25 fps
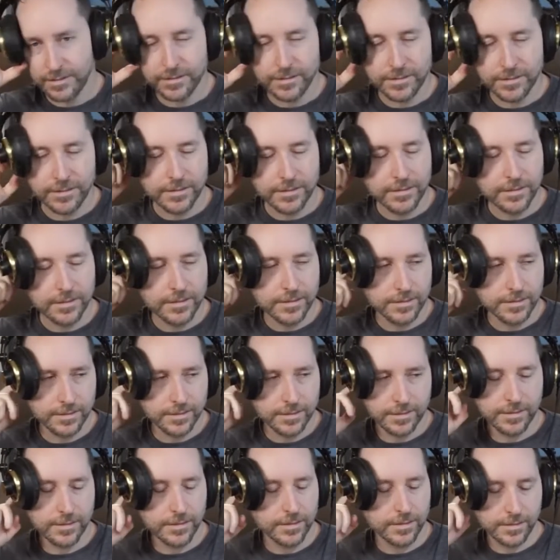
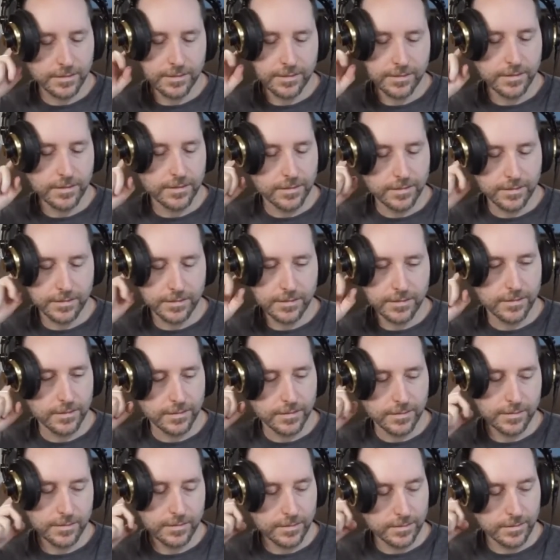
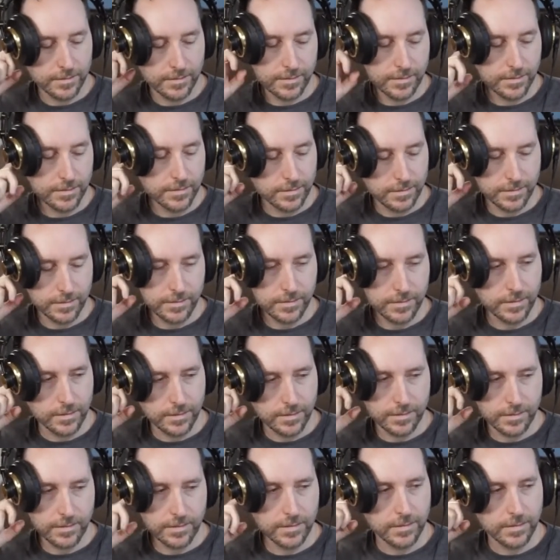
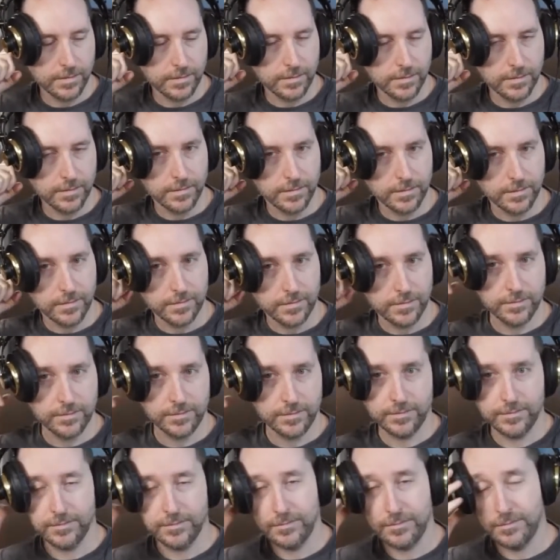
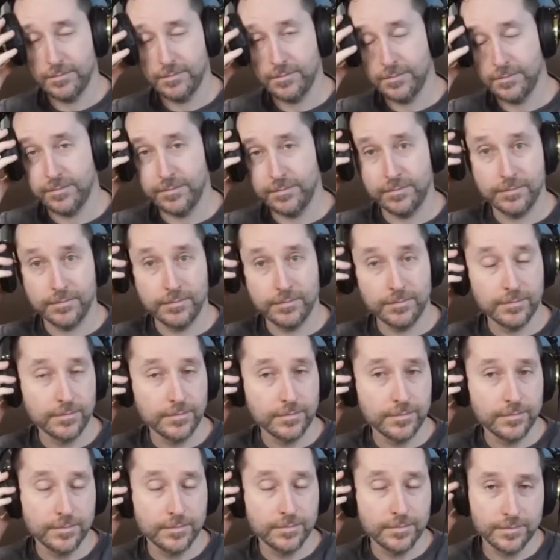
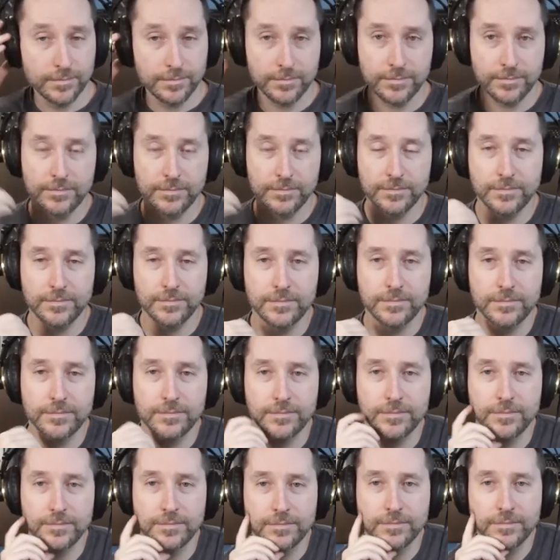
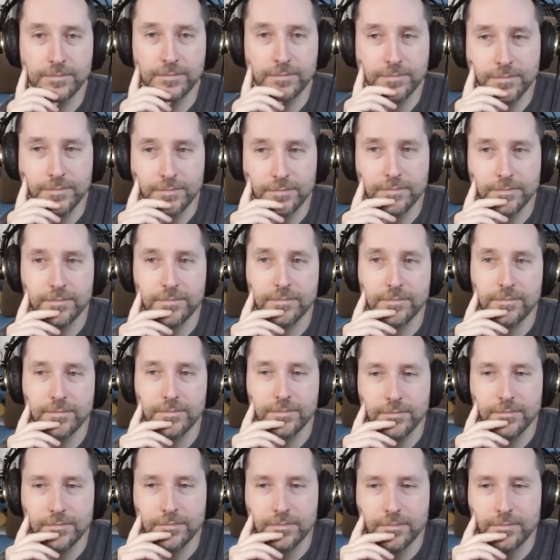
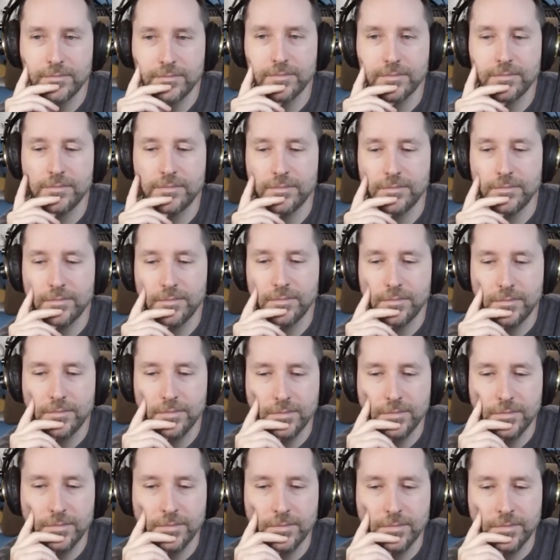[no speech]